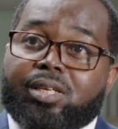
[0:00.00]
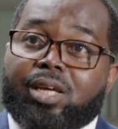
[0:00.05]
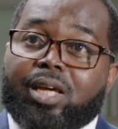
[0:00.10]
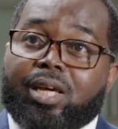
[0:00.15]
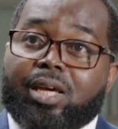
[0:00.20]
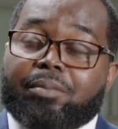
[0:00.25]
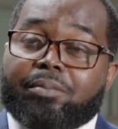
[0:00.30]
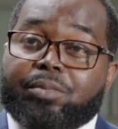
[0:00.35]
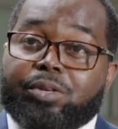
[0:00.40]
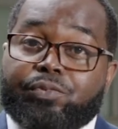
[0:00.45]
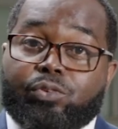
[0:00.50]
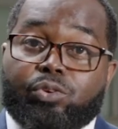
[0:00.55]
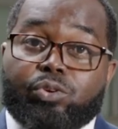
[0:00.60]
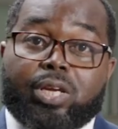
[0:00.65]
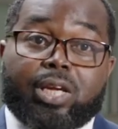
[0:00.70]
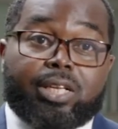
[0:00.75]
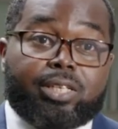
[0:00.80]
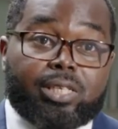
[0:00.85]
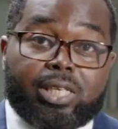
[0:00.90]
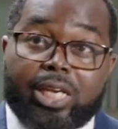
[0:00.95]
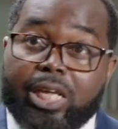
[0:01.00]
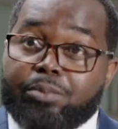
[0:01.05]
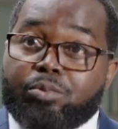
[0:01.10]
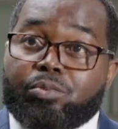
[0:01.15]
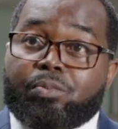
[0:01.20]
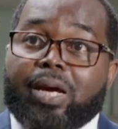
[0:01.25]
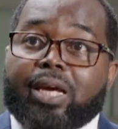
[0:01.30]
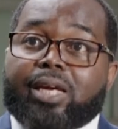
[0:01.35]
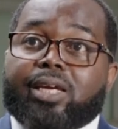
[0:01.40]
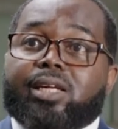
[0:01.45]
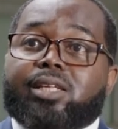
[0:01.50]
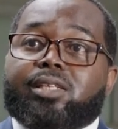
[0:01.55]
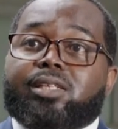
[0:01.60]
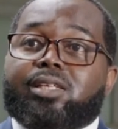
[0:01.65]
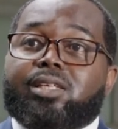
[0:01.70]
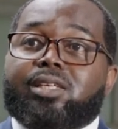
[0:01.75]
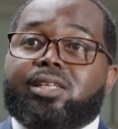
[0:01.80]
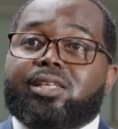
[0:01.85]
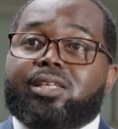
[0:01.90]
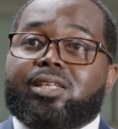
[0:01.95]
if you look at the labor market,
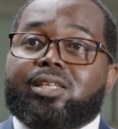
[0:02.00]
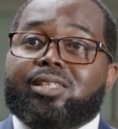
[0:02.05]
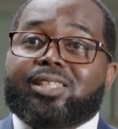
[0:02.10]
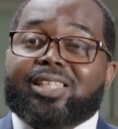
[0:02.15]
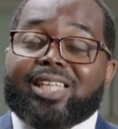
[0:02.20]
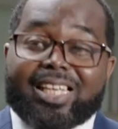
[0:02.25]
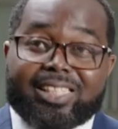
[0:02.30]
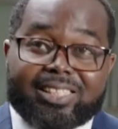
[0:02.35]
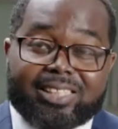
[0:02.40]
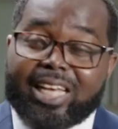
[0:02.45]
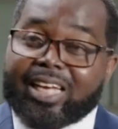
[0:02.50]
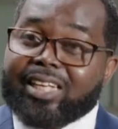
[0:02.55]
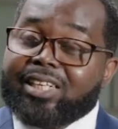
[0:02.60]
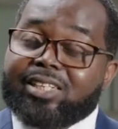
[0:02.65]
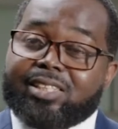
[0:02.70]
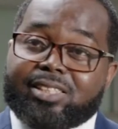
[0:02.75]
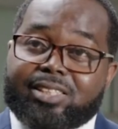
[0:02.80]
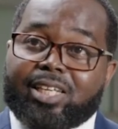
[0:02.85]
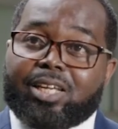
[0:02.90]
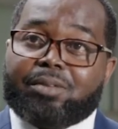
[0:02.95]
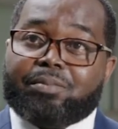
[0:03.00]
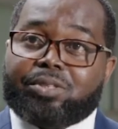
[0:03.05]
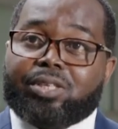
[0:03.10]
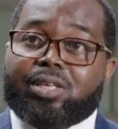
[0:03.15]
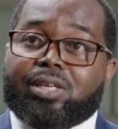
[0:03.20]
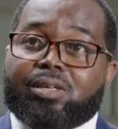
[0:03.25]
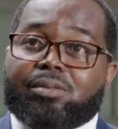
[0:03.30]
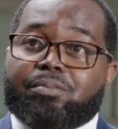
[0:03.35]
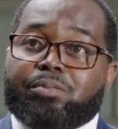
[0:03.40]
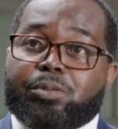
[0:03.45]
it's exactly the same thing.